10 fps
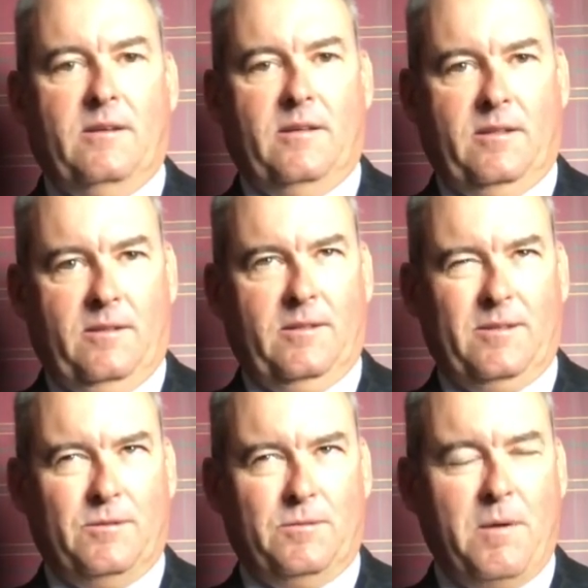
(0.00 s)
and
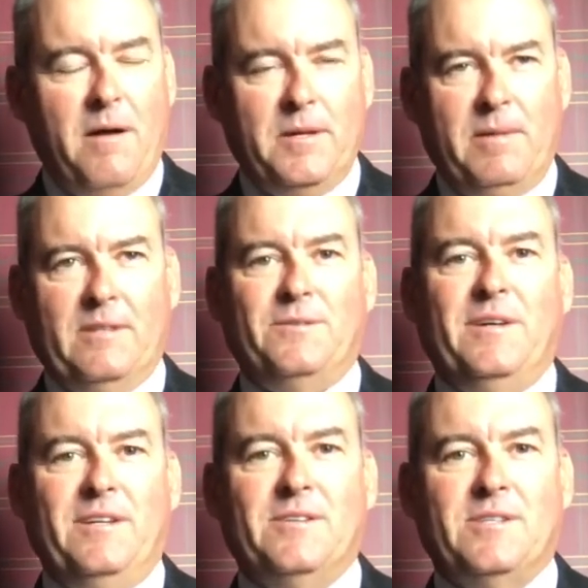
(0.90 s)
this was probably about
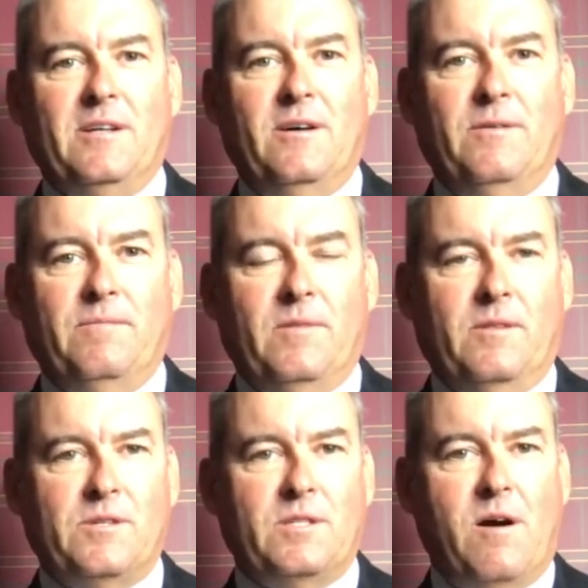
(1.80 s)
3 years ago,
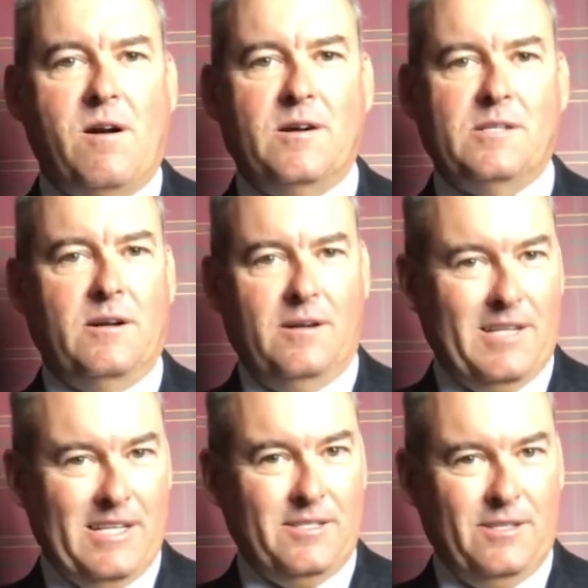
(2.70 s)
the star turned
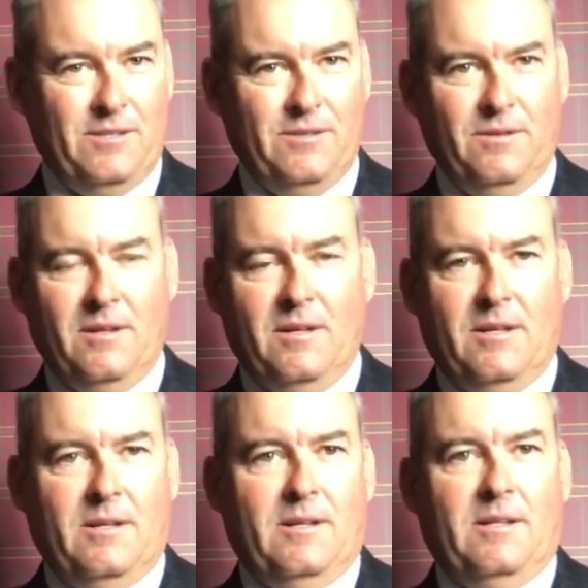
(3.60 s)
into
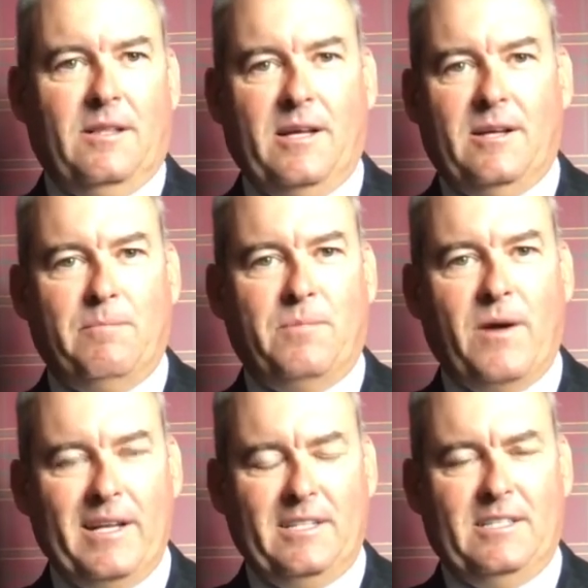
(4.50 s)
like a
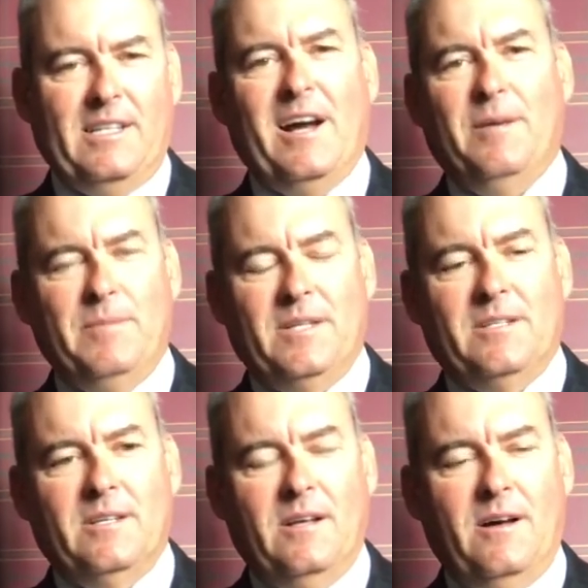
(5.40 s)
bright diamond.
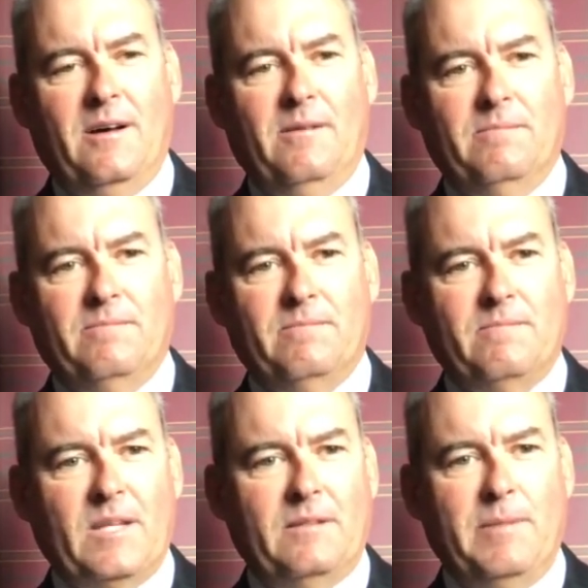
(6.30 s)

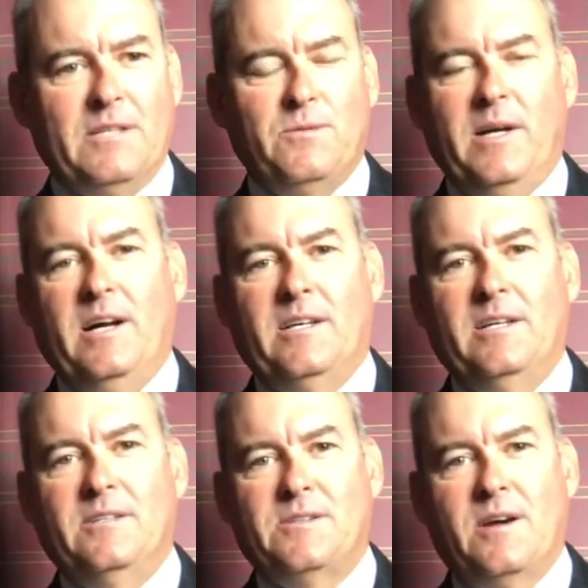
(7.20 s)
The best way I
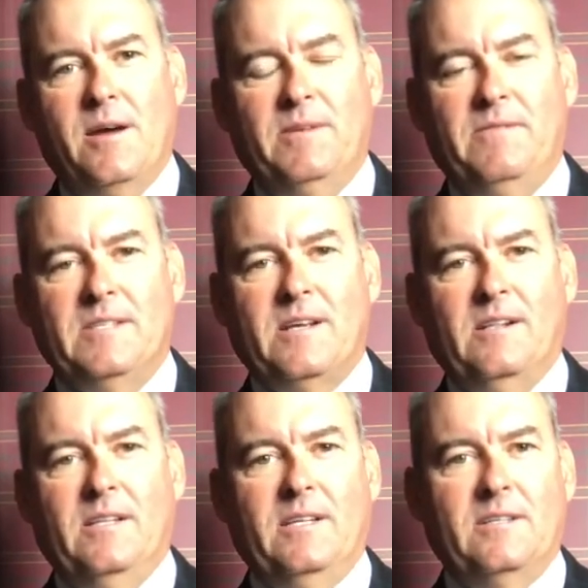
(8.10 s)
can describe it
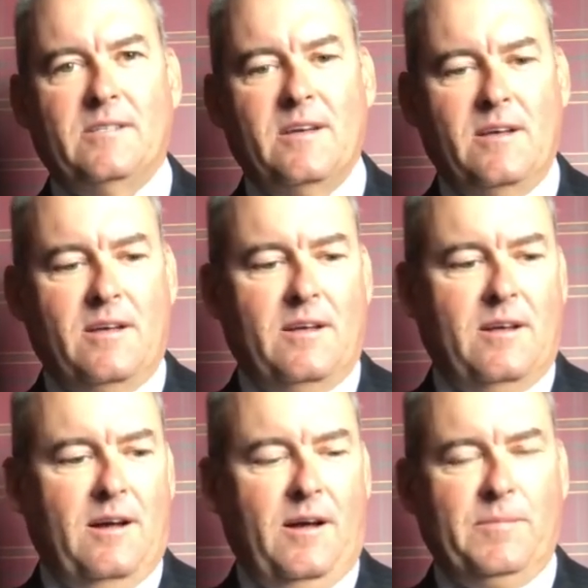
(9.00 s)
physically is,
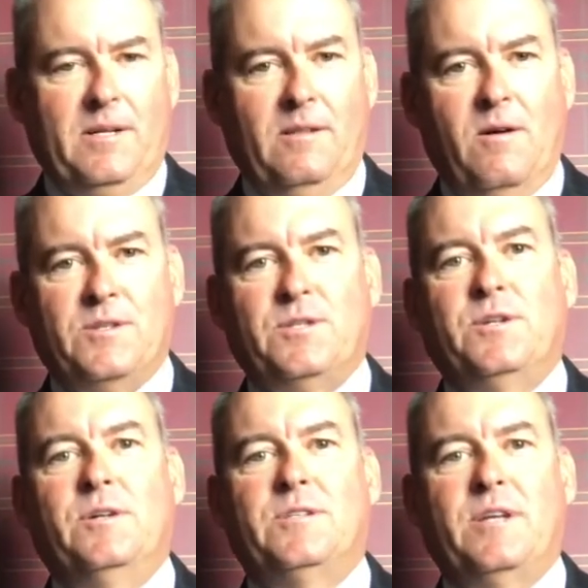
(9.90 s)
I'm in a large
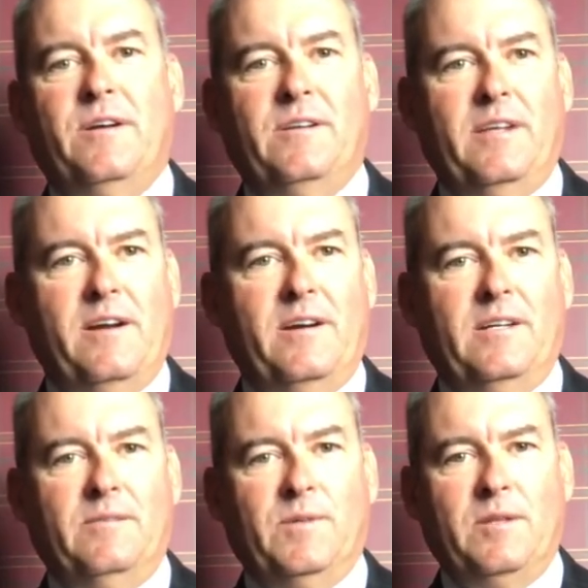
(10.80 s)
church here in the
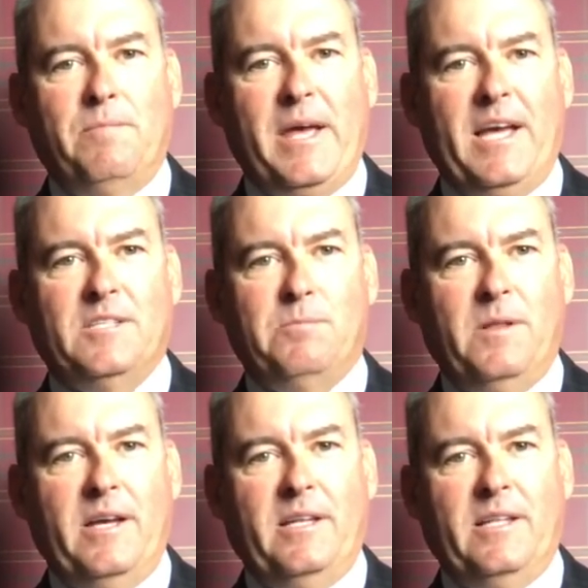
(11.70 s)
area, and when the band's
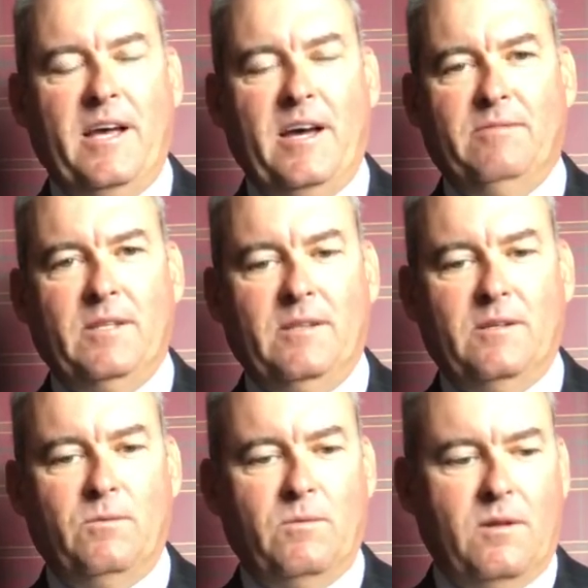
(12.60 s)
playing, they have the
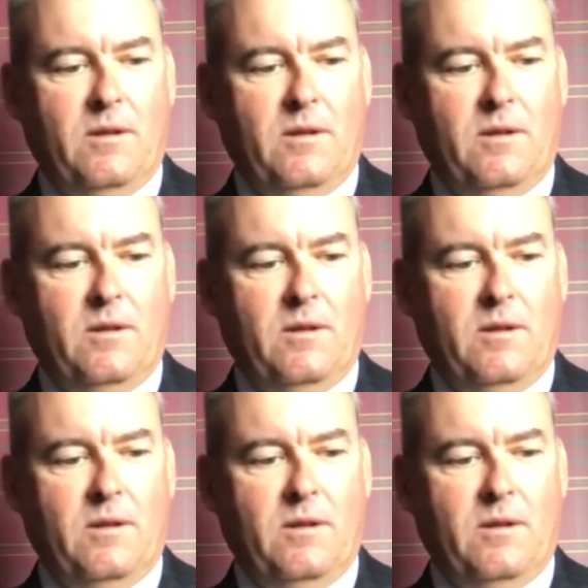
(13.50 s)
little